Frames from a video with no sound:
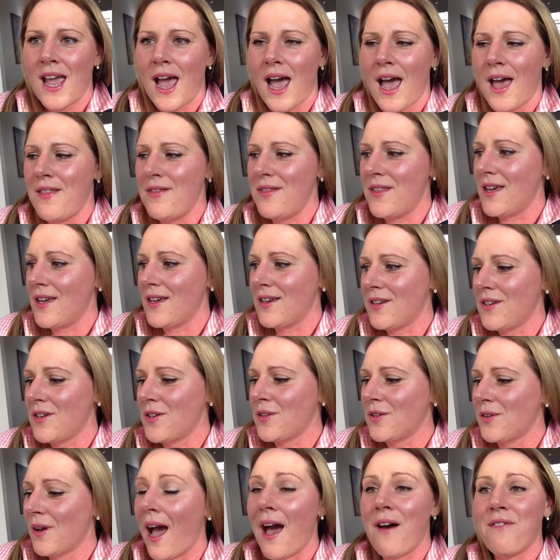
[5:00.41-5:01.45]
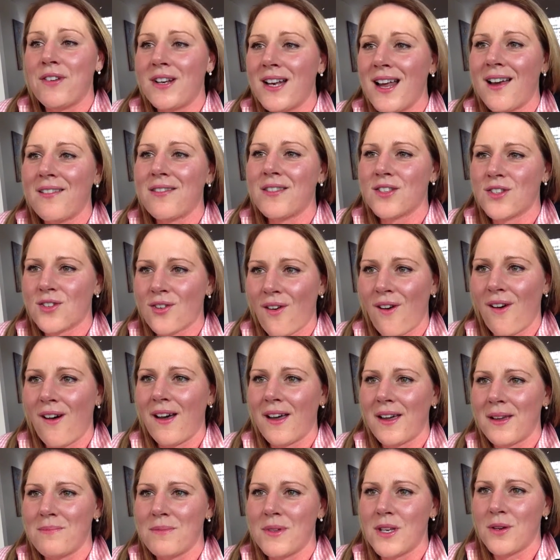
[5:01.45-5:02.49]
and that you haven't had the
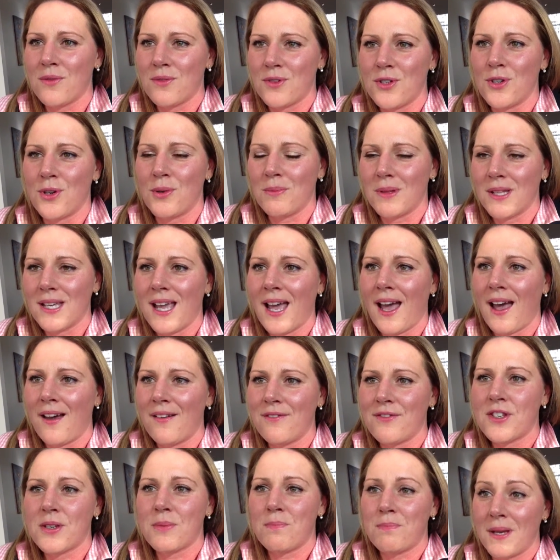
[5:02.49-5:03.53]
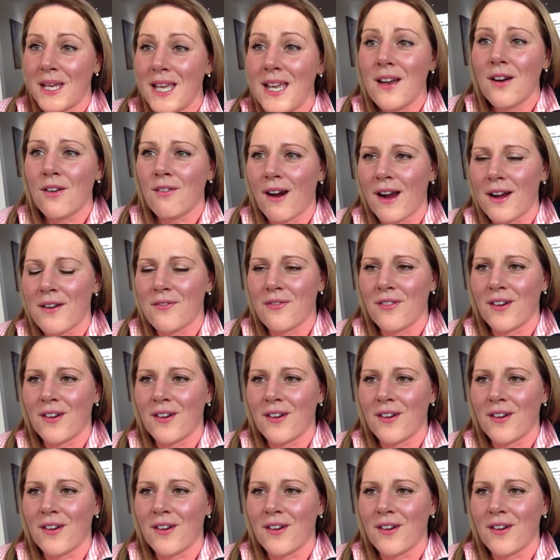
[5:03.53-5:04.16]
time you would normally have to be a great